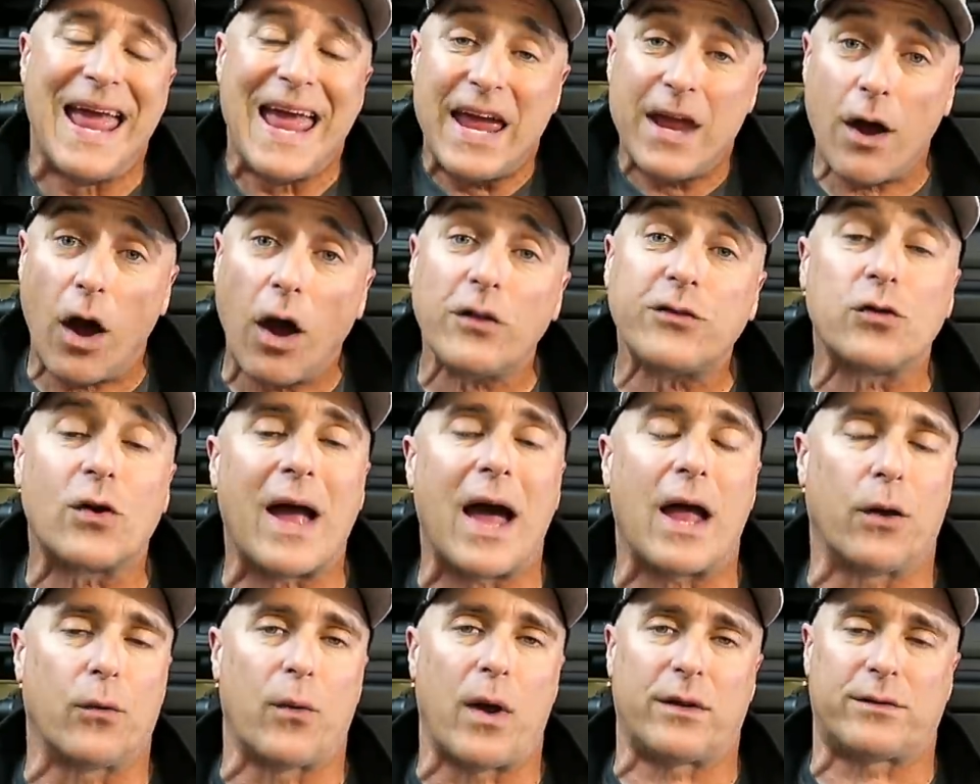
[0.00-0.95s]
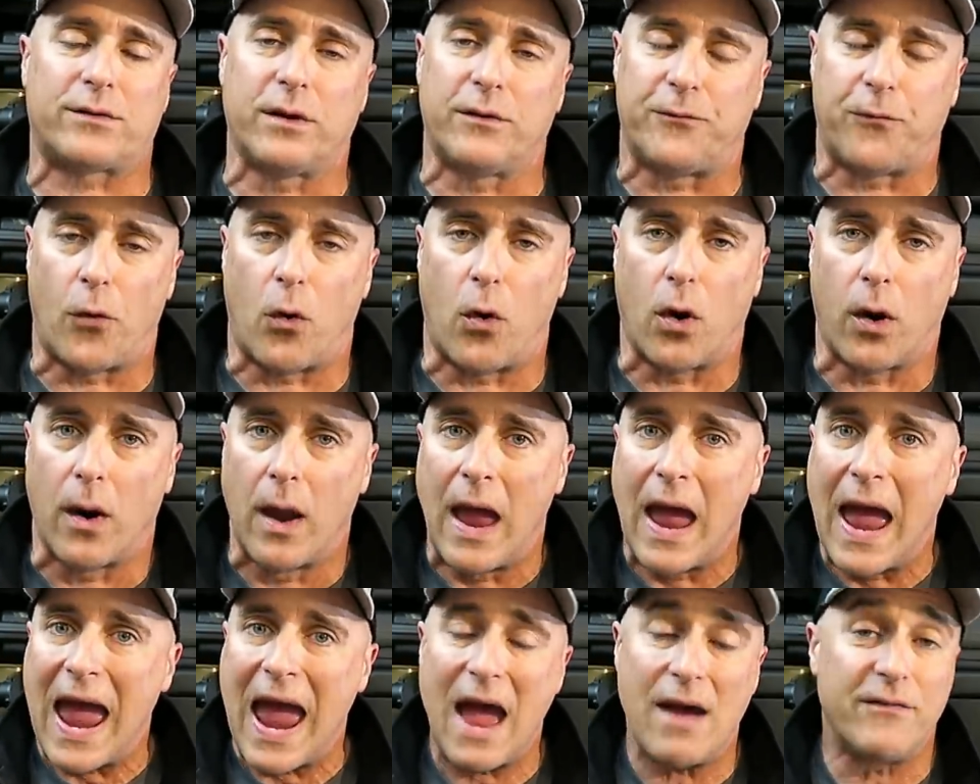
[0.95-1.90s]
He also got arrested for
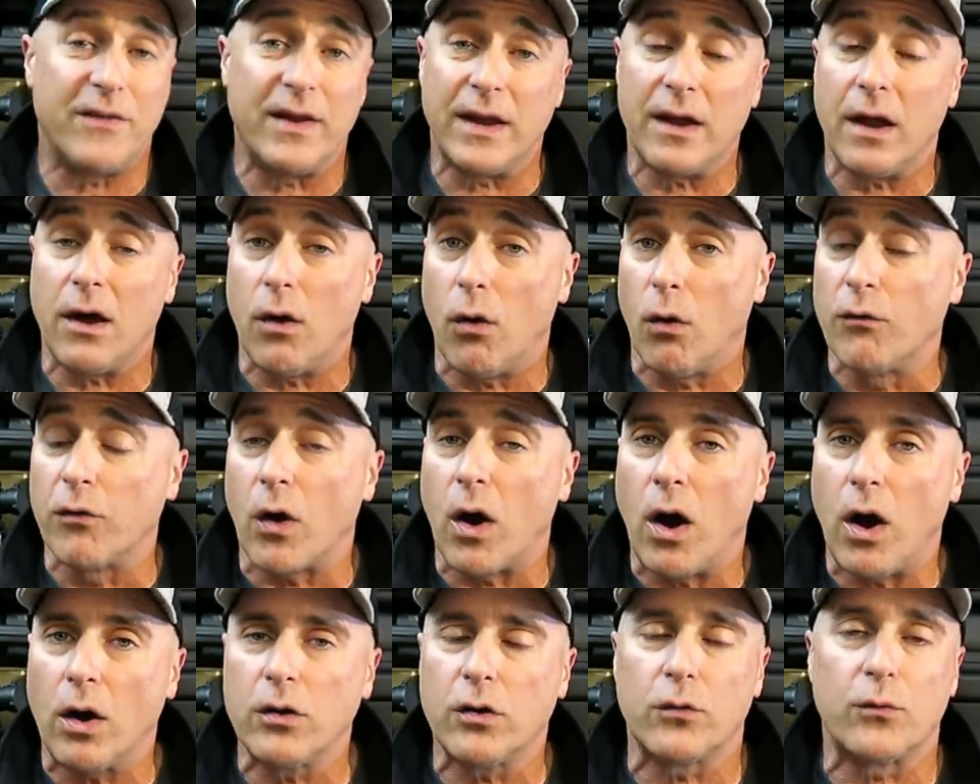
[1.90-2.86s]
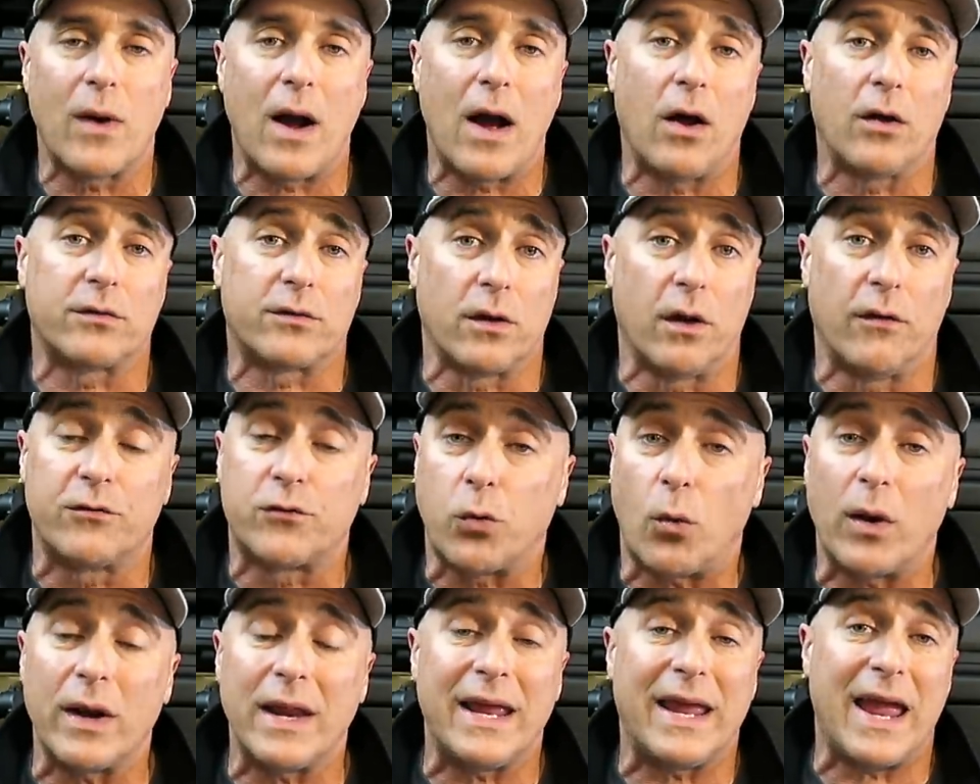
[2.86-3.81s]
having over 100 rounds of
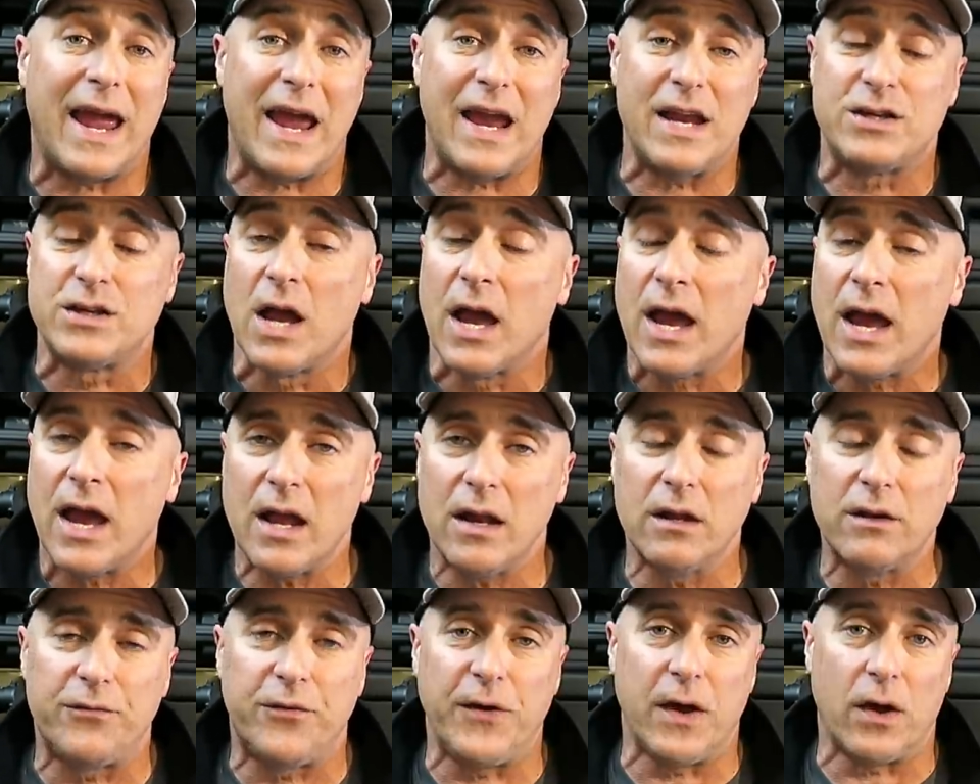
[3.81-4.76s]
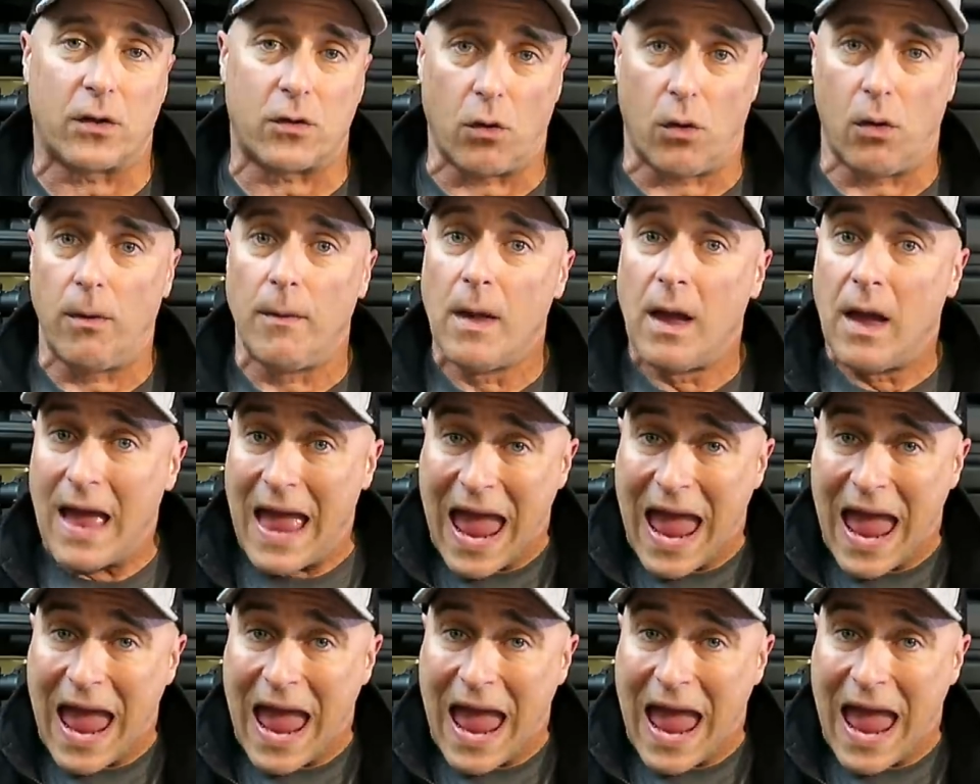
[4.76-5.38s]
20 gauge in his vehicle,